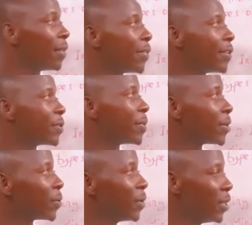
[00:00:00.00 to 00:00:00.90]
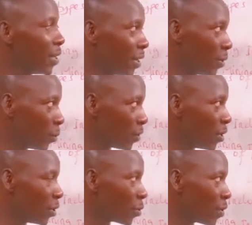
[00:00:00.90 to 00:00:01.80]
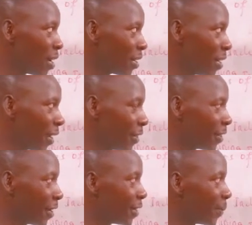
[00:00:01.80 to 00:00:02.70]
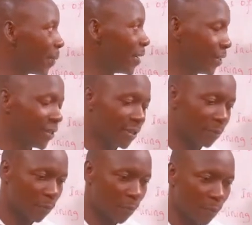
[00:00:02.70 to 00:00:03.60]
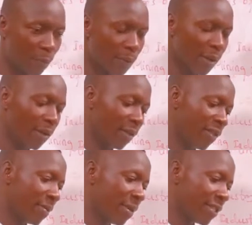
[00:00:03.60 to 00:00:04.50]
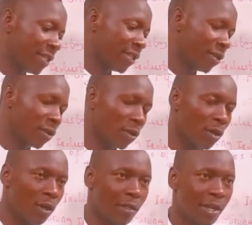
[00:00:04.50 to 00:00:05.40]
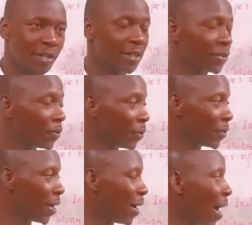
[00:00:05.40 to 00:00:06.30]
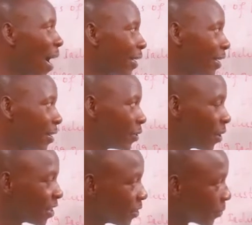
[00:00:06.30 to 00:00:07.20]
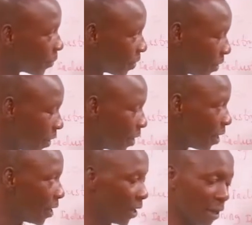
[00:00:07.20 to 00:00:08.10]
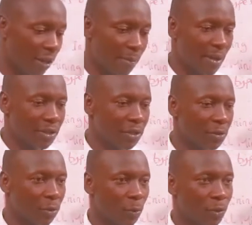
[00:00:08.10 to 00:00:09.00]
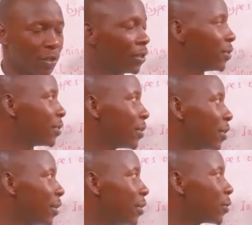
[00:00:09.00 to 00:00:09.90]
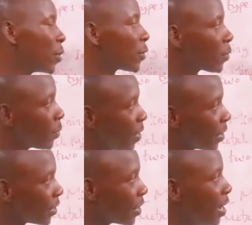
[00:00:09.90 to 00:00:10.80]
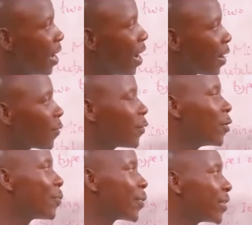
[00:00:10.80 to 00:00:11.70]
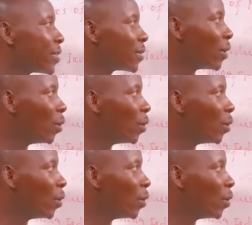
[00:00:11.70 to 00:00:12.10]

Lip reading: this method used so that it can separate the material that is not needed and the material which is needed. So through that, alluvial place